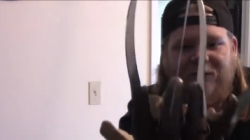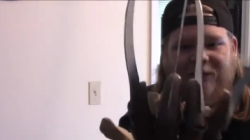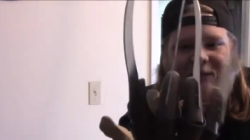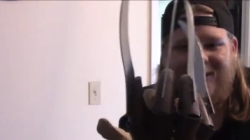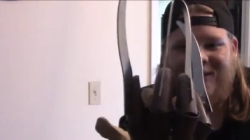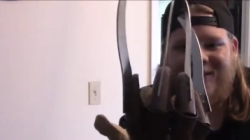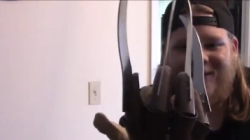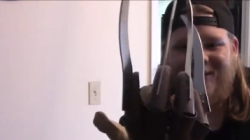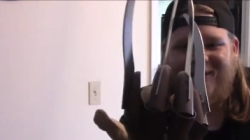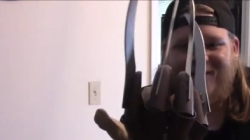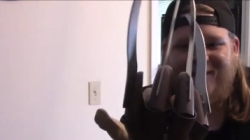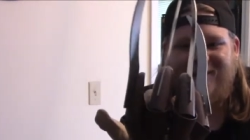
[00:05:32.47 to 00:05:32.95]
as I
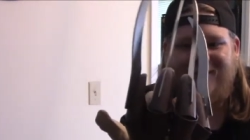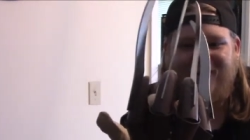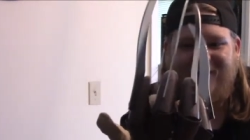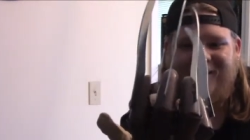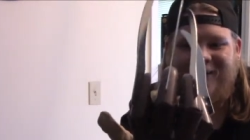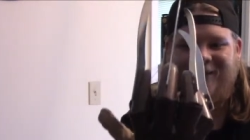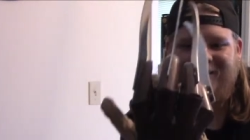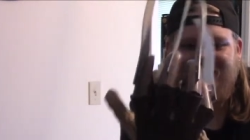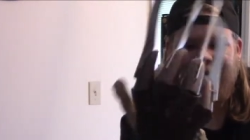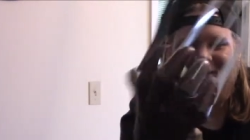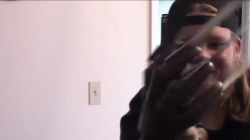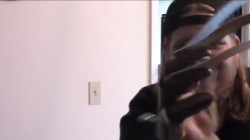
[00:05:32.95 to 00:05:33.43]
can get it
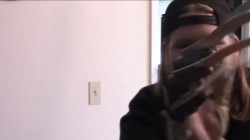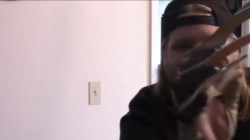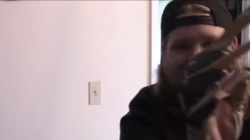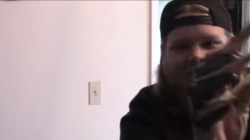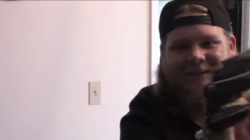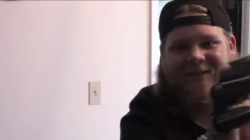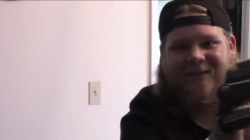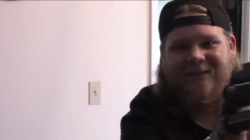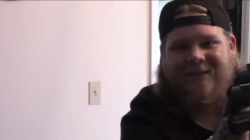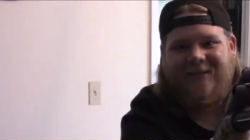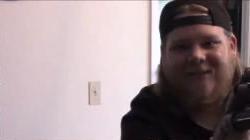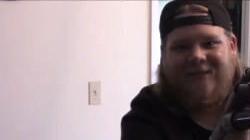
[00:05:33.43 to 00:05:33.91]
on. Like I
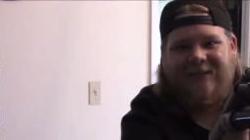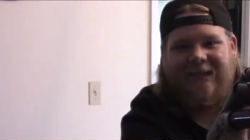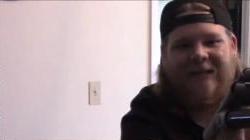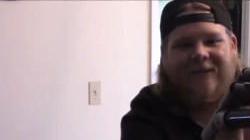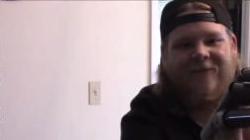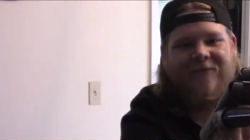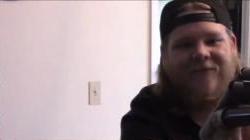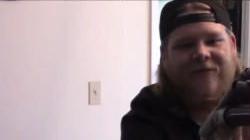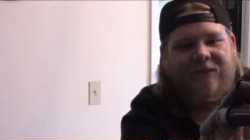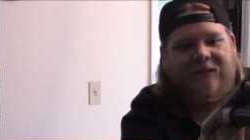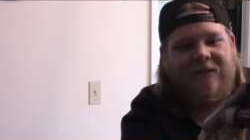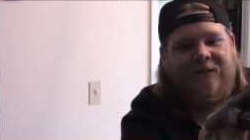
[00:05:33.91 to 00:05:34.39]
said, it's a
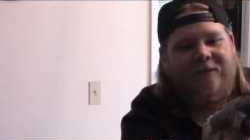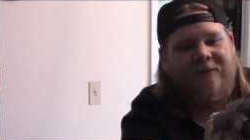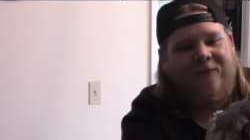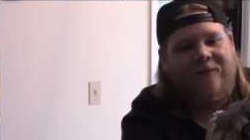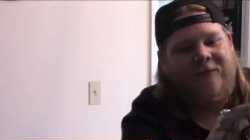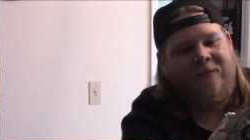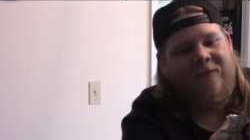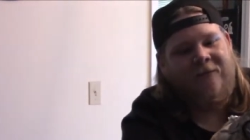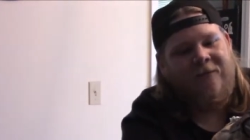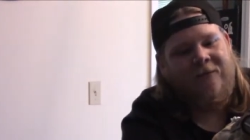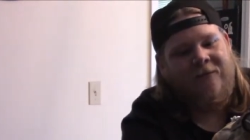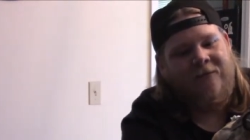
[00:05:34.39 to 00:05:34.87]
tight fit.
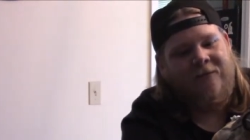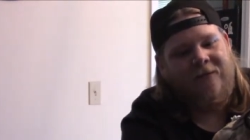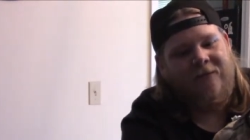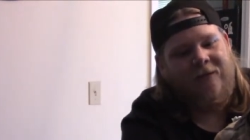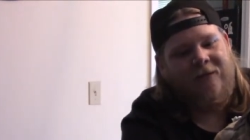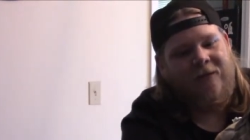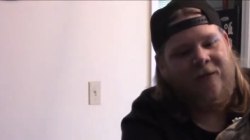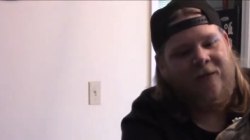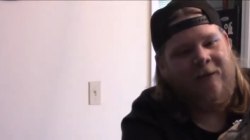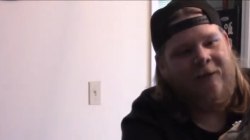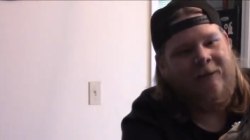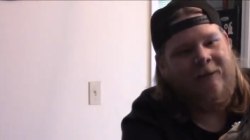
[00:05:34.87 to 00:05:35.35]

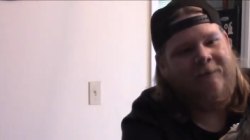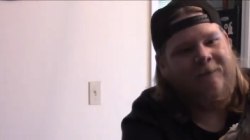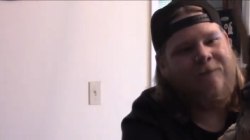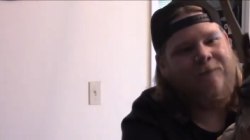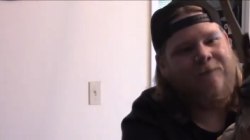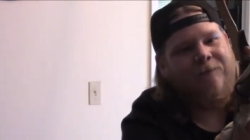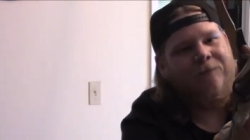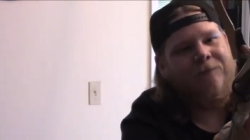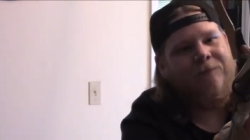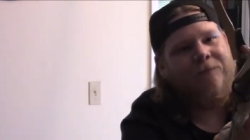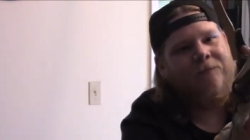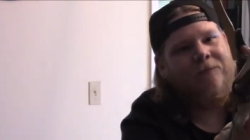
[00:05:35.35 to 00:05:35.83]
Um,